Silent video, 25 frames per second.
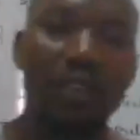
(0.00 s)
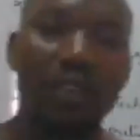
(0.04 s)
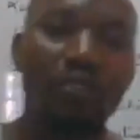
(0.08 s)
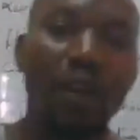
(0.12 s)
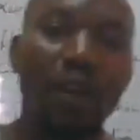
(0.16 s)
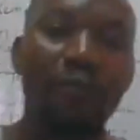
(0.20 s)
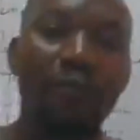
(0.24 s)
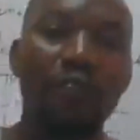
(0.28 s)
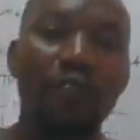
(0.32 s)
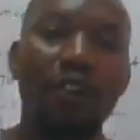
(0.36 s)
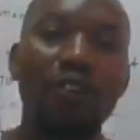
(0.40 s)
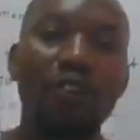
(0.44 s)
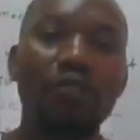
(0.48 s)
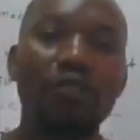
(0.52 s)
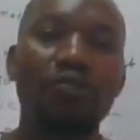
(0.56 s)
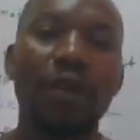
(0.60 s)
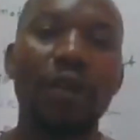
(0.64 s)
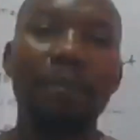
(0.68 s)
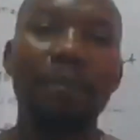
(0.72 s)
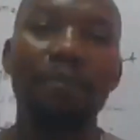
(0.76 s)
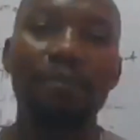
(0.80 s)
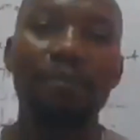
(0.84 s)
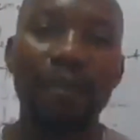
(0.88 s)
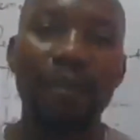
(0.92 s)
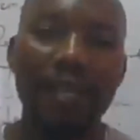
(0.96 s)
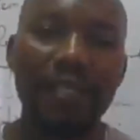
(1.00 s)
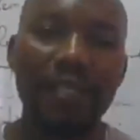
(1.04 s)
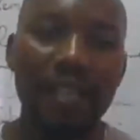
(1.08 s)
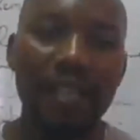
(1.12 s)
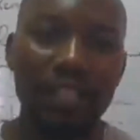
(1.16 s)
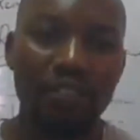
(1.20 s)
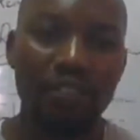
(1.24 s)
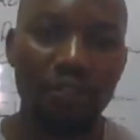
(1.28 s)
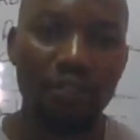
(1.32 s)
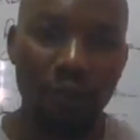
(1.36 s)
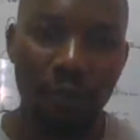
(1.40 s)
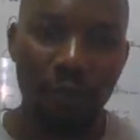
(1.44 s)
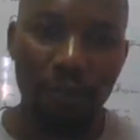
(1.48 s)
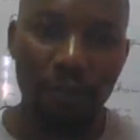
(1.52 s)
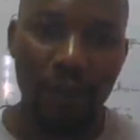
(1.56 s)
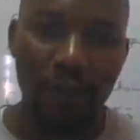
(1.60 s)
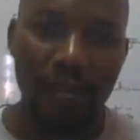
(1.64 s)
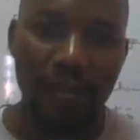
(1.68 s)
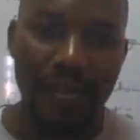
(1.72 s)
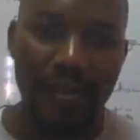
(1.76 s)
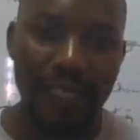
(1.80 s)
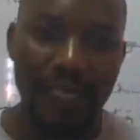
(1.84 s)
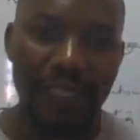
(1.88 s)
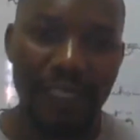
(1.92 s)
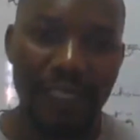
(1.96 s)
you are going to a M-Pesa shop,
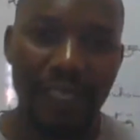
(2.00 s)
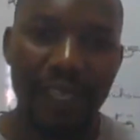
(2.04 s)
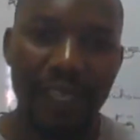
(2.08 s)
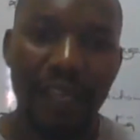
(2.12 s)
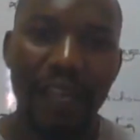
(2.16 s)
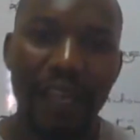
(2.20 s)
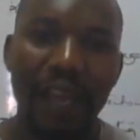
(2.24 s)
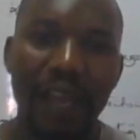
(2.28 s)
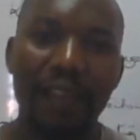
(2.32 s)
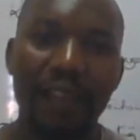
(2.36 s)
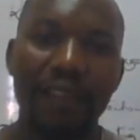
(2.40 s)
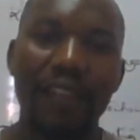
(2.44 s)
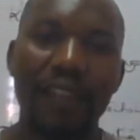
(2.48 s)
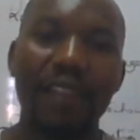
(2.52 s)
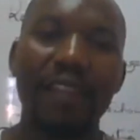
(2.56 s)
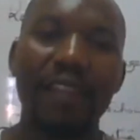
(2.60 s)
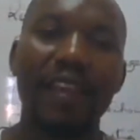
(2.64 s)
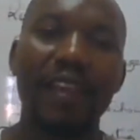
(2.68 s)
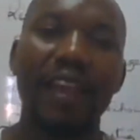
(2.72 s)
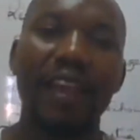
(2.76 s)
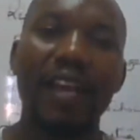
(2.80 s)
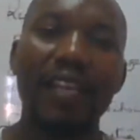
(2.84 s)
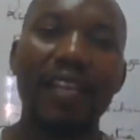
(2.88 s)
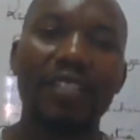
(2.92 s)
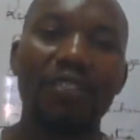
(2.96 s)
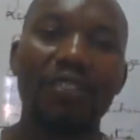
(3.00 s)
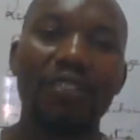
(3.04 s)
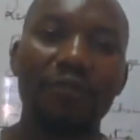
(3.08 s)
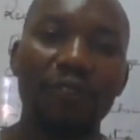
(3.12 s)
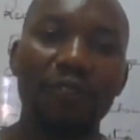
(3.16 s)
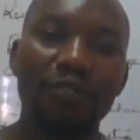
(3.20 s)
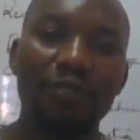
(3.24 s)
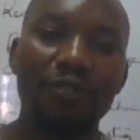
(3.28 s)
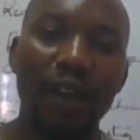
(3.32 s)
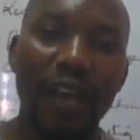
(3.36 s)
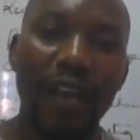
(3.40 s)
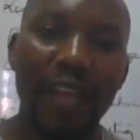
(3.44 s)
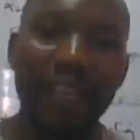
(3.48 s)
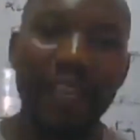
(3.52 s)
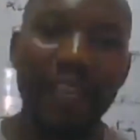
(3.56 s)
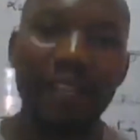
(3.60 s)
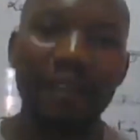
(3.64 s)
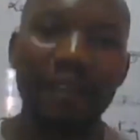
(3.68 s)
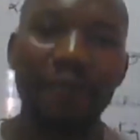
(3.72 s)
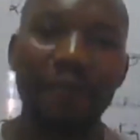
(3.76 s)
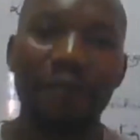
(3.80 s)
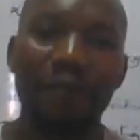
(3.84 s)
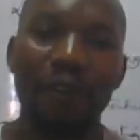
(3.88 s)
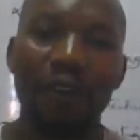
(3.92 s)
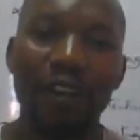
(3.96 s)
right? And then they ask you for your
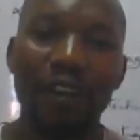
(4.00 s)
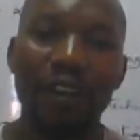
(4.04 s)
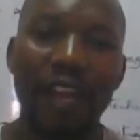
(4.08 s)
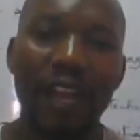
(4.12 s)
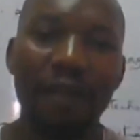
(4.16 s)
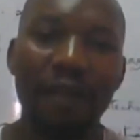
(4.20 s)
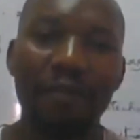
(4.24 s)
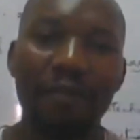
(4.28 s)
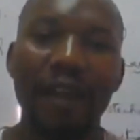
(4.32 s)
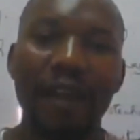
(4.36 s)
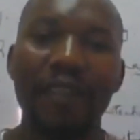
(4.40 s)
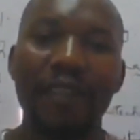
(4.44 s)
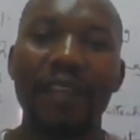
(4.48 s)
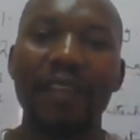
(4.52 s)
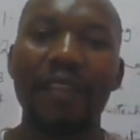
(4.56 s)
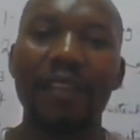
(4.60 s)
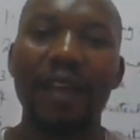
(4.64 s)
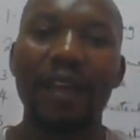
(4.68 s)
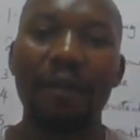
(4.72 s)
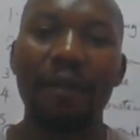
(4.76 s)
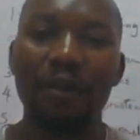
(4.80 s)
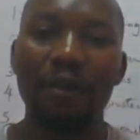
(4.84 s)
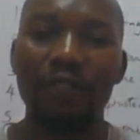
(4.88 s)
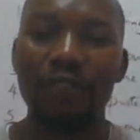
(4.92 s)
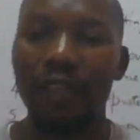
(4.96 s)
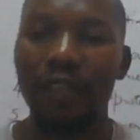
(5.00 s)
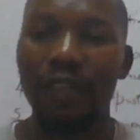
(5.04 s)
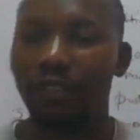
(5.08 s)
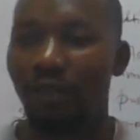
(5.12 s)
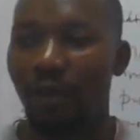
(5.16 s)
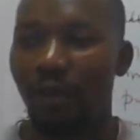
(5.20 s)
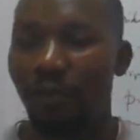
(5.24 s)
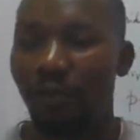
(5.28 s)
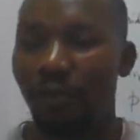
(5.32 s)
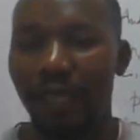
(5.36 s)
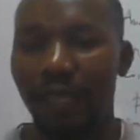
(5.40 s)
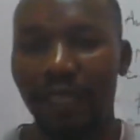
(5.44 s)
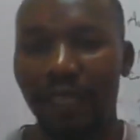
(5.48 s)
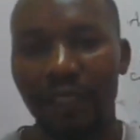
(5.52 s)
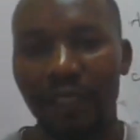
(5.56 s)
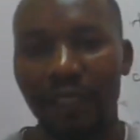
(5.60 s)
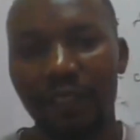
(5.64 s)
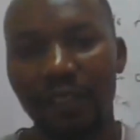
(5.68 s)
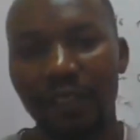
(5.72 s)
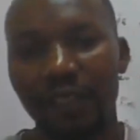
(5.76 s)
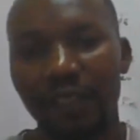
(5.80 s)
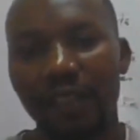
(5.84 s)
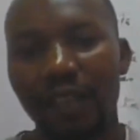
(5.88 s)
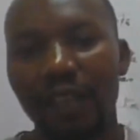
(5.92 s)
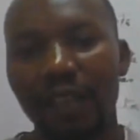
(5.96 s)
ID, phone number, and then the amount that you are paying.
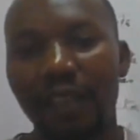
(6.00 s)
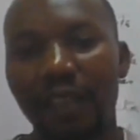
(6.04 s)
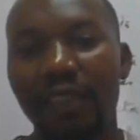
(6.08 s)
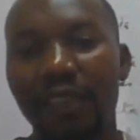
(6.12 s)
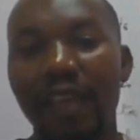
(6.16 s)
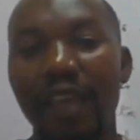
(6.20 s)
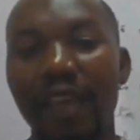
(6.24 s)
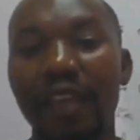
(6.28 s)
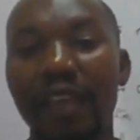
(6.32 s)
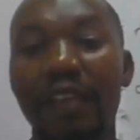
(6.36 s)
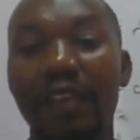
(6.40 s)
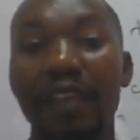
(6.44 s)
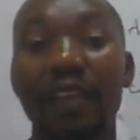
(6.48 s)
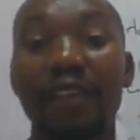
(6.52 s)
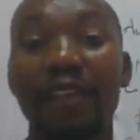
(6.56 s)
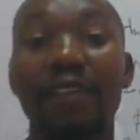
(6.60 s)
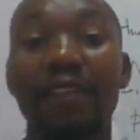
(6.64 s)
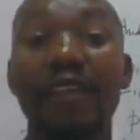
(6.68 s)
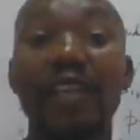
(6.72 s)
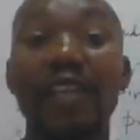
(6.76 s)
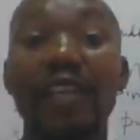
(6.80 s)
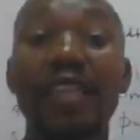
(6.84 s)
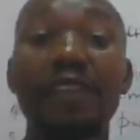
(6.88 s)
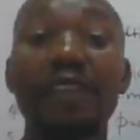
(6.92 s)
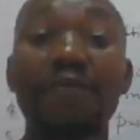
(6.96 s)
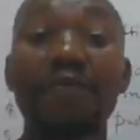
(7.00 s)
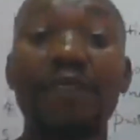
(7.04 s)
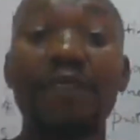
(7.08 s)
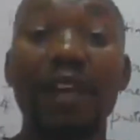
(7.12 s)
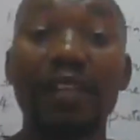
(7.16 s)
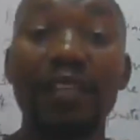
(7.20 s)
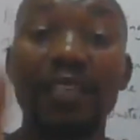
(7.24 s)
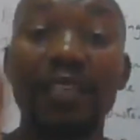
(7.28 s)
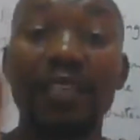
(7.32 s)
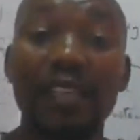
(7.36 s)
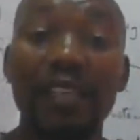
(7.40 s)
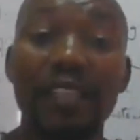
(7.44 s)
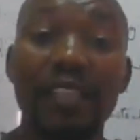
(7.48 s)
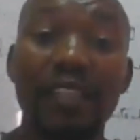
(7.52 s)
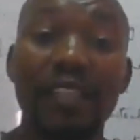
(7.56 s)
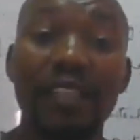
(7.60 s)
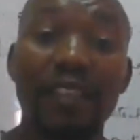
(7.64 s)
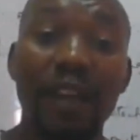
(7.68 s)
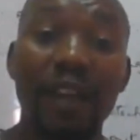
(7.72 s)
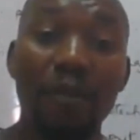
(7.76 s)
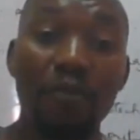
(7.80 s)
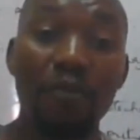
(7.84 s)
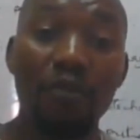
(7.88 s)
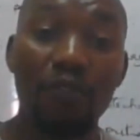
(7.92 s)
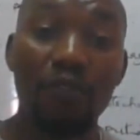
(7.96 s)
Then they leave that details in
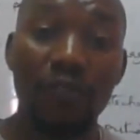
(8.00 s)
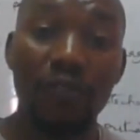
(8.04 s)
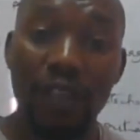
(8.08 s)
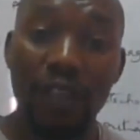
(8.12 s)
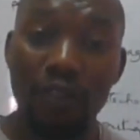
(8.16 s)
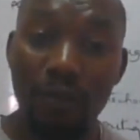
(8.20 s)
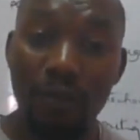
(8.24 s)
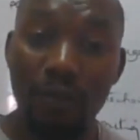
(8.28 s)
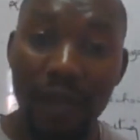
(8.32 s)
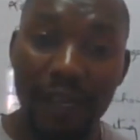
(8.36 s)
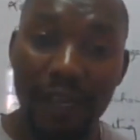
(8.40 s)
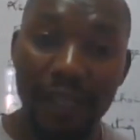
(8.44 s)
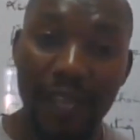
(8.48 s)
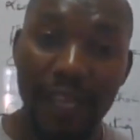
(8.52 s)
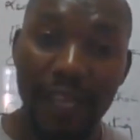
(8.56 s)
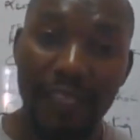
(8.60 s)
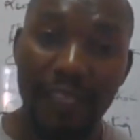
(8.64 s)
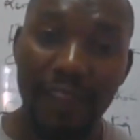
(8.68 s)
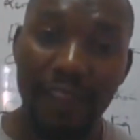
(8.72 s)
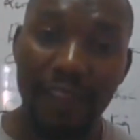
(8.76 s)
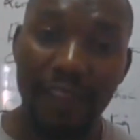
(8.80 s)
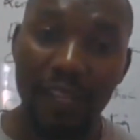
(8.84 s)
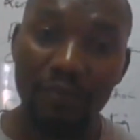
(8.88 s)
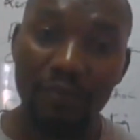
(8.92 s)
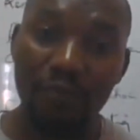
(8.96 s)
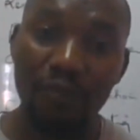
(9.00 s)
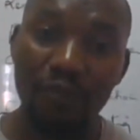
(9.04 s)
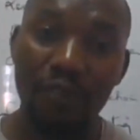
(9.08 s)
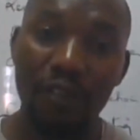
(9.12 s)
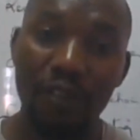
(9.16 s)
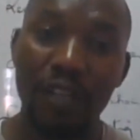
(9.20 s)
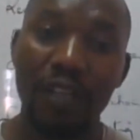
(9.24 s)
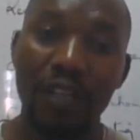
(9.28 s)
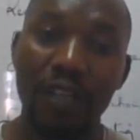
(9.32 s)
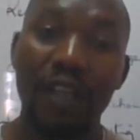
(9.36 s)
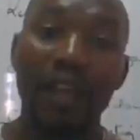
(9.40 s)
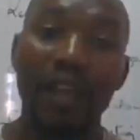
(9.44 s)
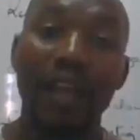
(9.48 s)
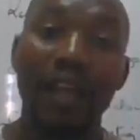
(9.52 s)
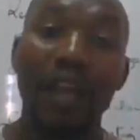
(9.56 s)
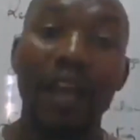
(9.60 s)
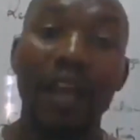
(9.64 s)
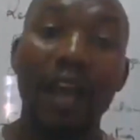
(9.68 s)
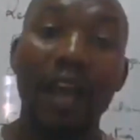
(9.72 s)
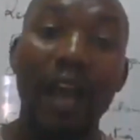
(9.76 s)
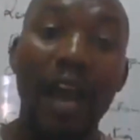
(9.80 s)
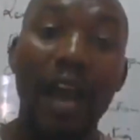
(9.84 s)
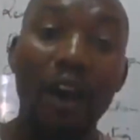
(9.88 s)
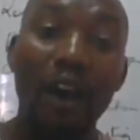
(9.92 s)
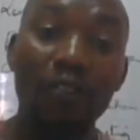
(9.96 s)
their book. They normally write in that book.
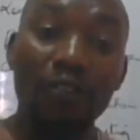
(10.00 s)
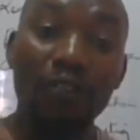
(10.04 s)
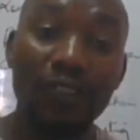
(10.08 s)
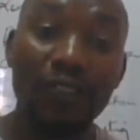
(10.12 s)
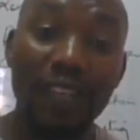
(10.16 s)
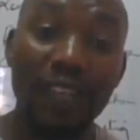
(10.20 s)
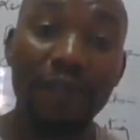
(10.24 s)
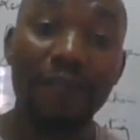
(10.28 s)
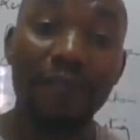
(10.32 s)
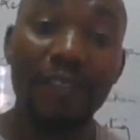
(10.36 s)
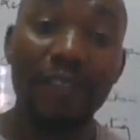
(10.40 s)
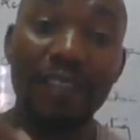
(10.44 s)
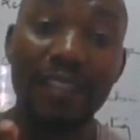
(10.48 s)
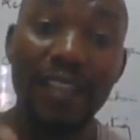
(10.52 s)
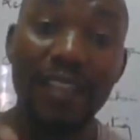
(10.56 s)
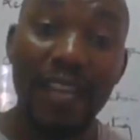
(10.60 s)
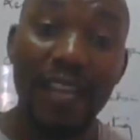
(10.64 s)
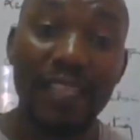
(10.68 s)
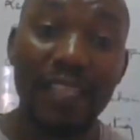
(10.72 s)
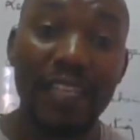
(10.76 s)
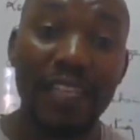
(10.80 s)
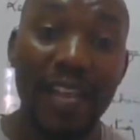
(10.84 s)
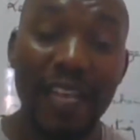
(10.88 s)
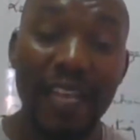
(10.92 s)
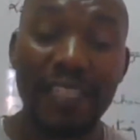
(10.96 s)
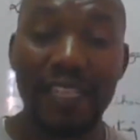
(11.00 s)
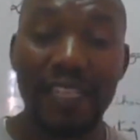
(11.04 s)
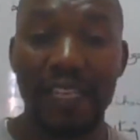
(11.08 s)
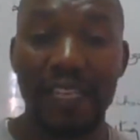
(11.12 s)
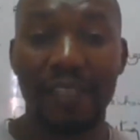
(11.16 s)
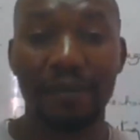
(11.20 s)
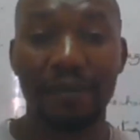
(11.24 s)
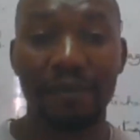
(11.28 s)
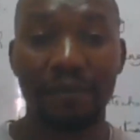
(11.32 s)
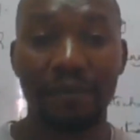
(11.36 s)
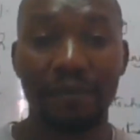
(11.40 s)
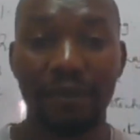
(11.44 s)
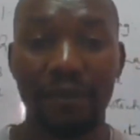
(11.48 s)
How safe is that data